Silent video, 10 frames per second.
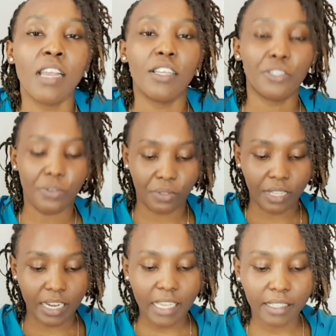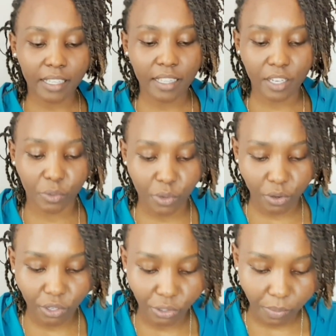So the next thing that we're
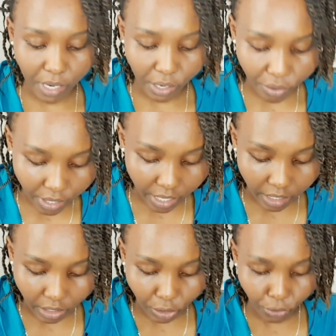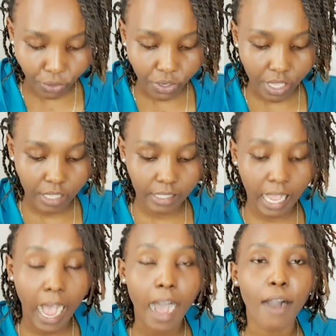going to be looking to is
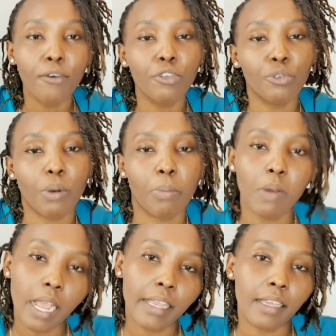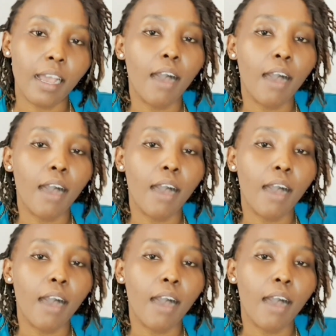how to apply.